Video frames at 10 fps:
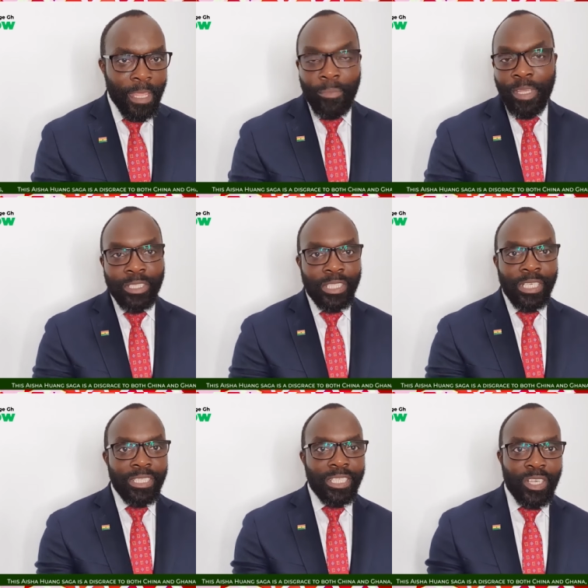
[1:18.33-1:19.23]
I mean,
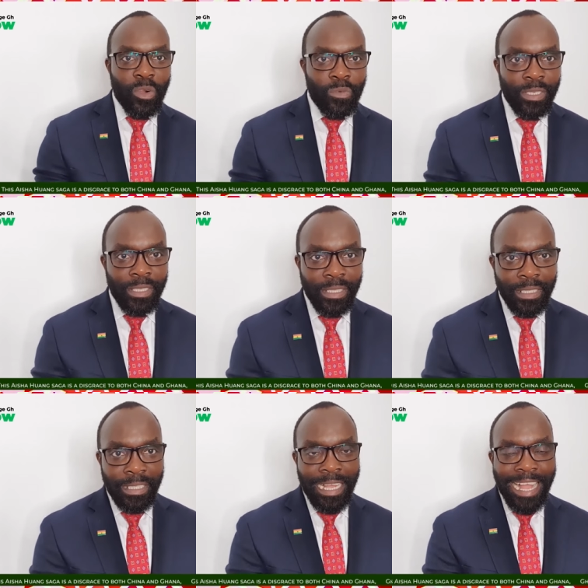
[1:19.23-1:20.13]
since the COVID
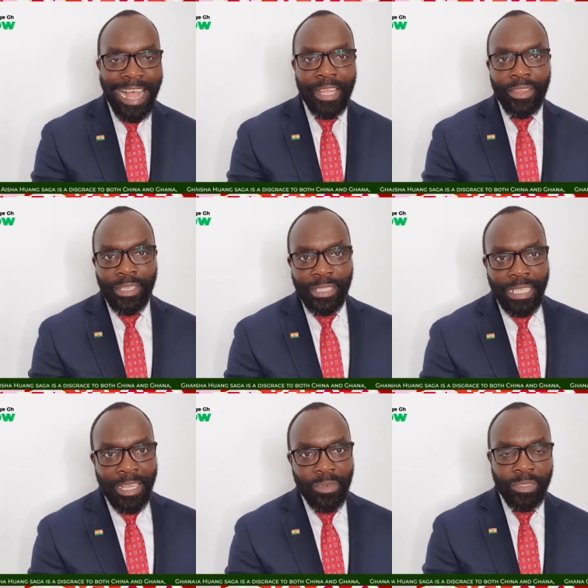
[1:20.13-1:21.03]
and the
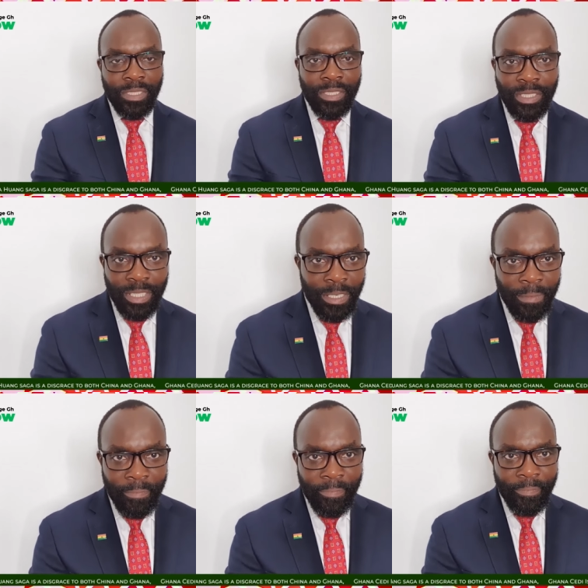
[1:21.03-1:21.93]
start of this
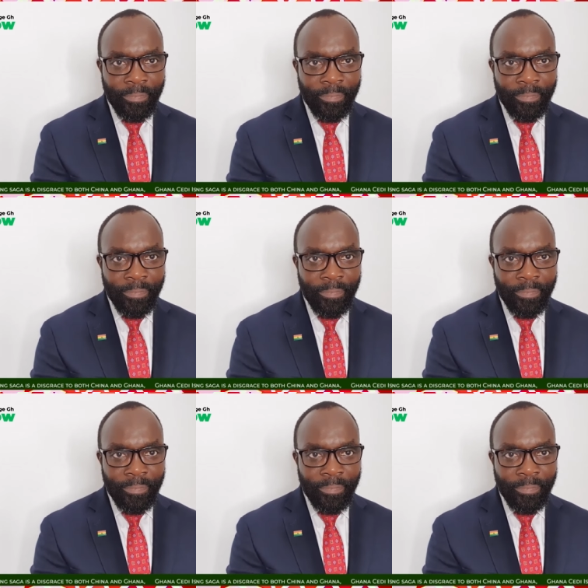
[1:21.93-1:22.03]
um,